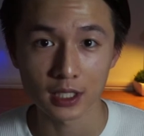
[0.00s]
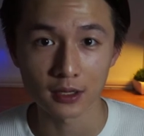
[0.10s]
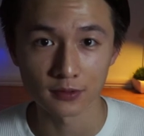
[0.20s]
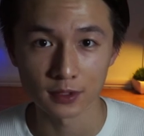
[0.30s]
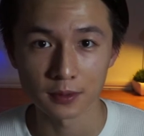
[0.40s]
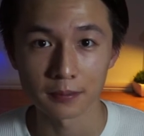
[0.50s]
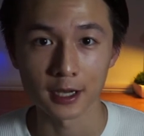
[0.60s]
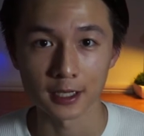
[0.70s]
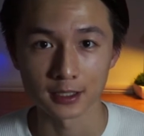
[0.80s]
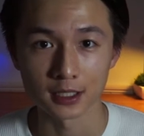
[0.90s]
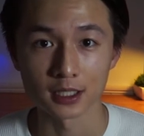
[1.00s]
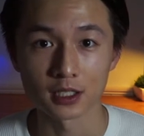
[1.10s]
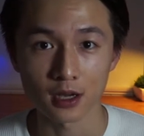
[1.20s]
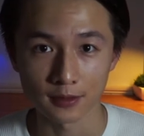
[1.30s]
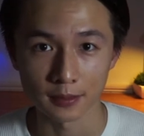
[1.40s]
covered by the
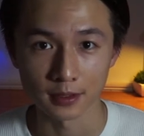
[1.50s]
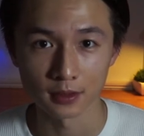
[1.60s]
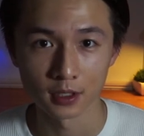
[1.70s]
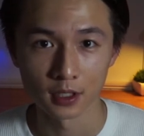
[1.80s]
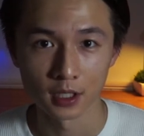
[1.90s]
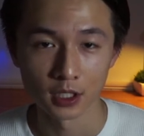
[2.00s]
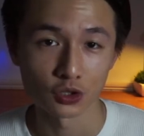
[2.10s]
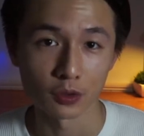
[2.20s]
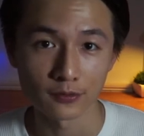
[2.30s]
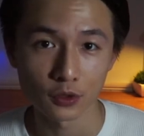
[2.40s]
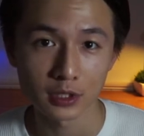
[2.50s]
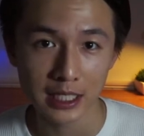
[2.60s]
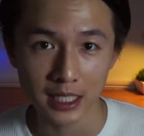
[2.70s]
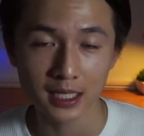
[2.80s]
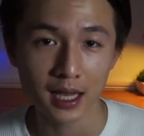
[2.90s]
government. So if you
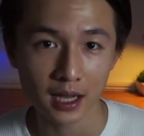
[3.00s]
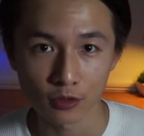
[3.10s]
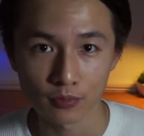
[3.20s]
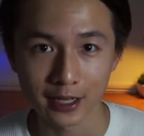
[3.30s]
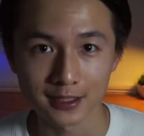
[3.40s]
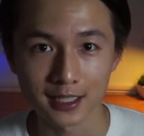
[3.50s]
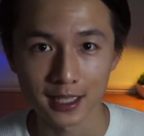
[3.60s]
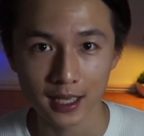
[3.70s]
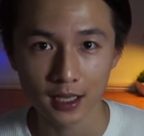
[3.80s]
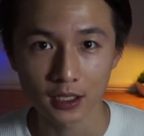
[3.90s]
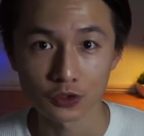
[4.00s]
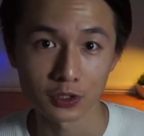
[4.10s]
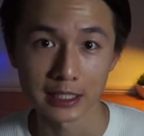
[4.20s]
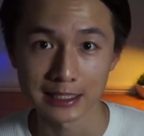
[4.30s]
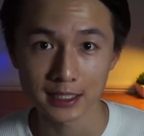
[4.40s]
need chiropractic care, you
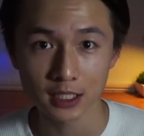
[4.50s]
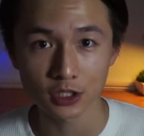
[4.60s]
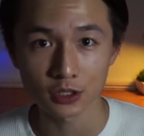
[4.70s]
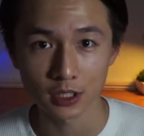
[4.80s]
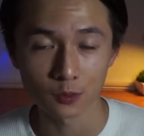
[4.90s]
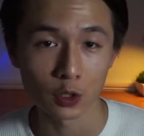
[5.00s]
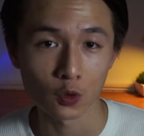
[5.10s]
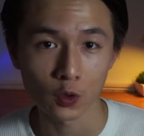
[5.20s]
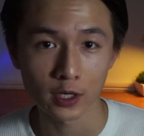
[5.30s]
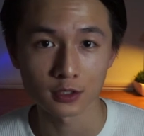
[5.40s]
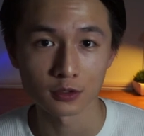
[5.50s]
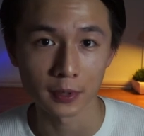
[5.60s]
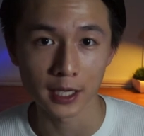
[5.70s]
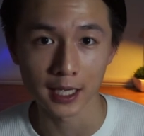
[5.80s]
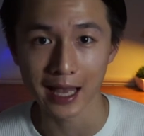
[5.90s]
are essentially required to
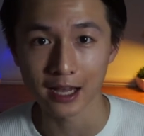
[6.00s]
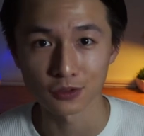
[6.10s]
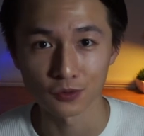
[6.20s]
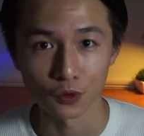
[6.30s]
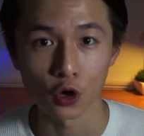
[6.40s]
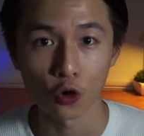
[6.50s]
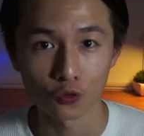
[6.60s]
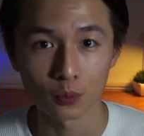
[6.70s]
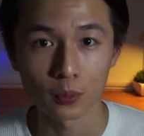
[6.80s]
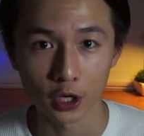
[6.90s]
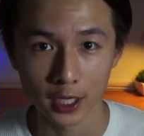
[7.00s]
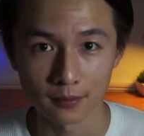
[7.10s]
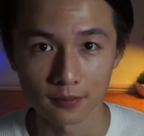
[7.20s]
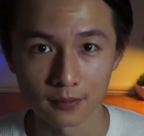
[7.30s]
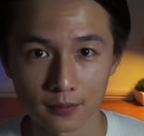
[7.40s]
pay out of your own pocket.
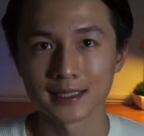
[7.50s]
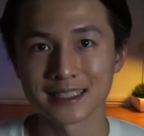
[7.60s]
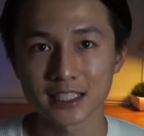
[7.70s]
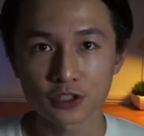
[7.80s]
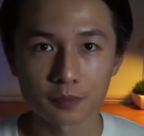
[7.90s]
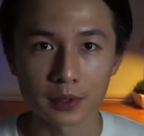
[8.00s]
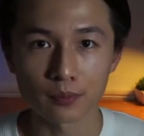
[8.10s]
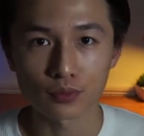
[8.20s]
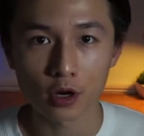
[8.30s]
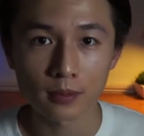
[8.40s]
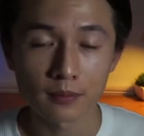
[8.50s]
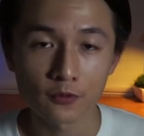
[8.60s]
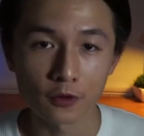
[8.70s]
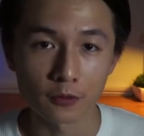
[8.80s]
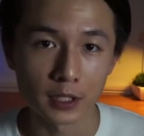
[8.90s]
This could be a problem
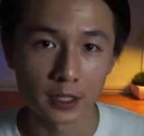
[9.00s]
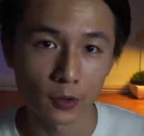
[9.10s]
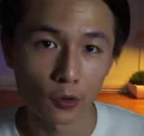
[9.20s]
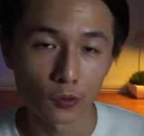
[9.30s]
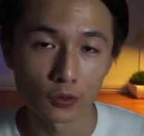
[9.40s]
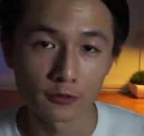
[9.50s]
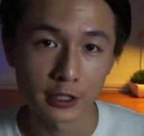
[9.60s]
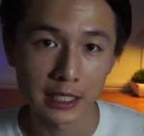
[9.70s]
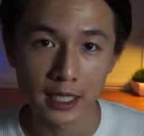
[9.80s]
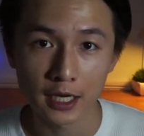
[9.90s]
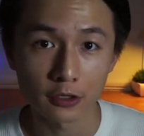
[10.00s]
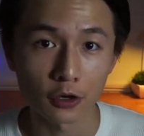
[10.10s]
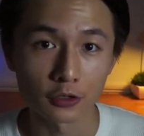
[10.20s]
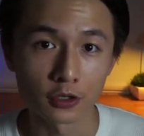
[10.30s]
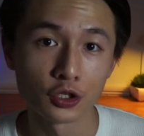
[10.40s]
for people who relied
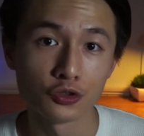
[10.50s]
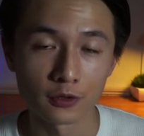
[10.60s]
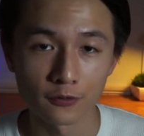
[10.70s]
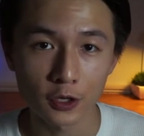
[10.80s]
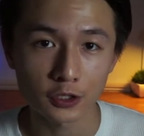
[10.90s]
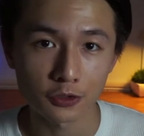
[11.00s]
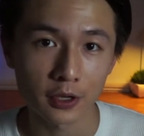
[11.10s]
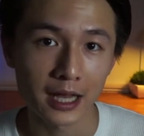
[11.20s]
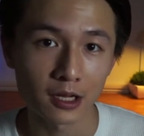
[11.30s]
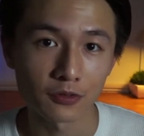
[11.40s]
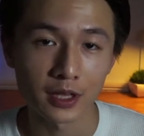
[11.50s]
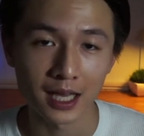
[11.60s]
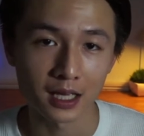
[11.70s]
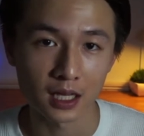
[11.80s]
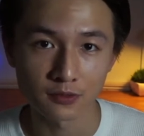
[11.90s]
on universal
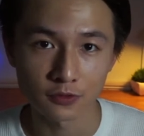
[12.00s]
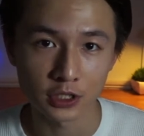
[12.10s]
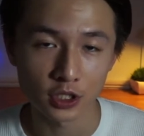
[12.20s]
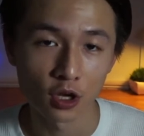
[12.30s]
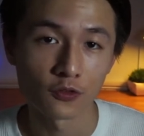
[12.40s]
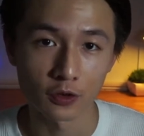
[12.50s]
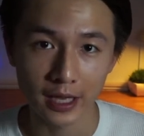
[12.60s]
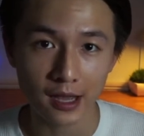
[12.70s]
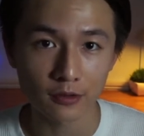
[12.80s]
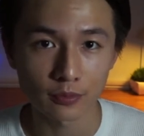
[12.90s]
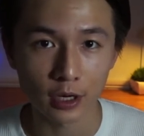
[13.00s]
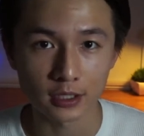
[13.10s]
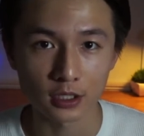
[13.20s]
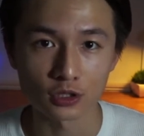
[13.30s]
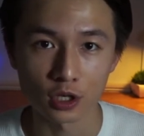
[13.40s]
healthcare coverage for
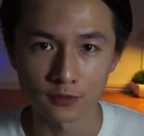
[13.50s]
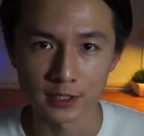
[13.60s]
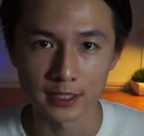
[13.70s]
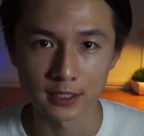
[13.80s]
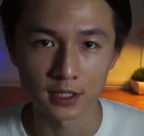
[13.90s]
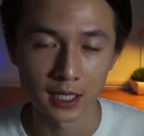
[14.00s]
chiropractic services,